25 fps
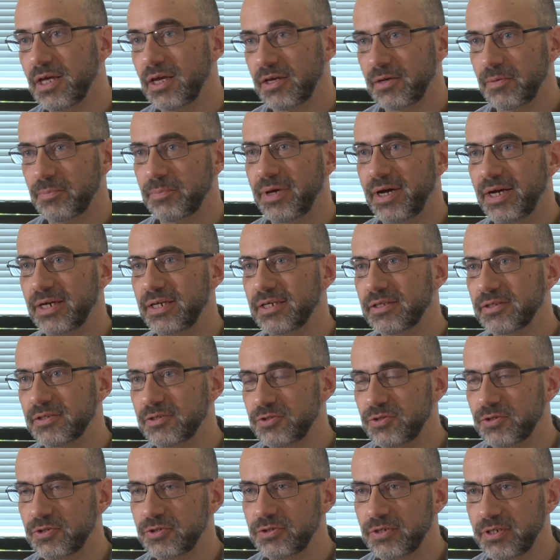combining the
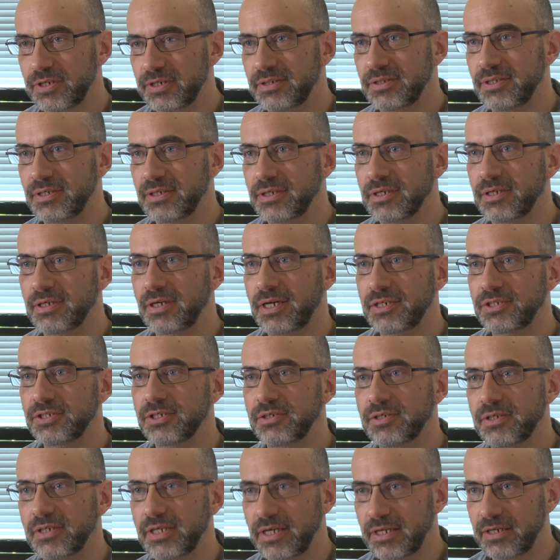social and the
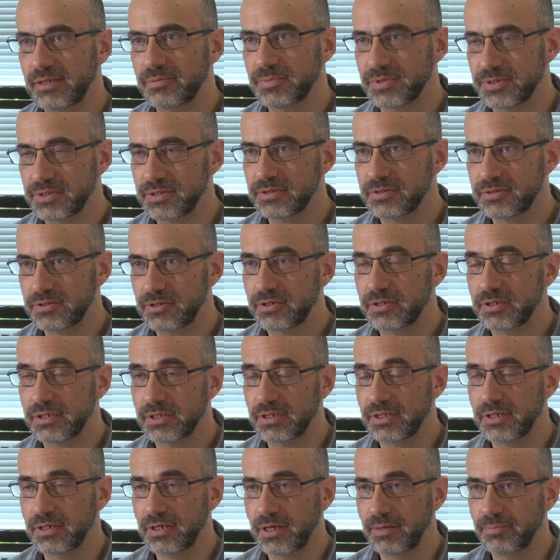ecological elements is
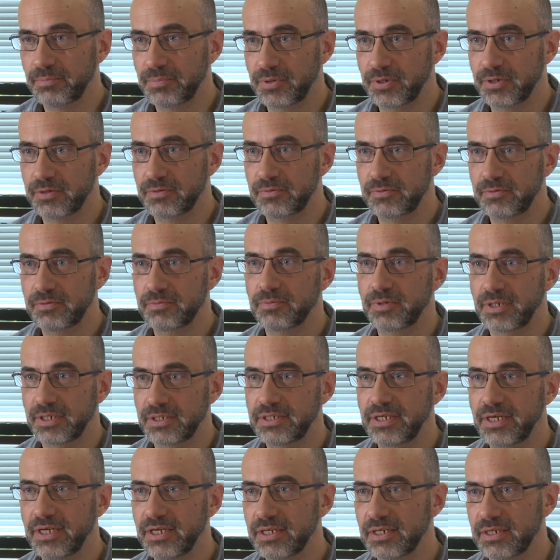certainly a point well
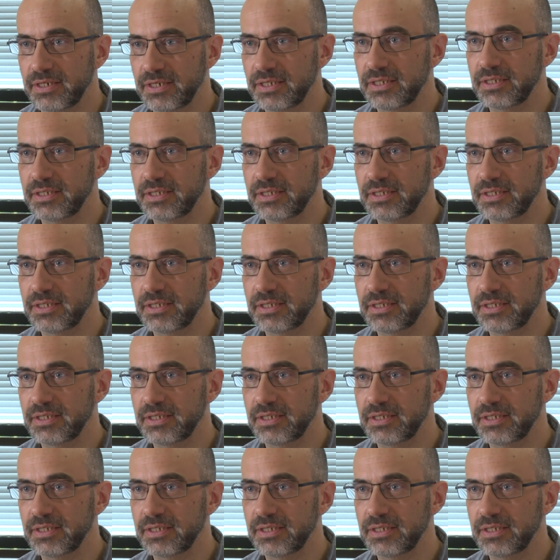taken,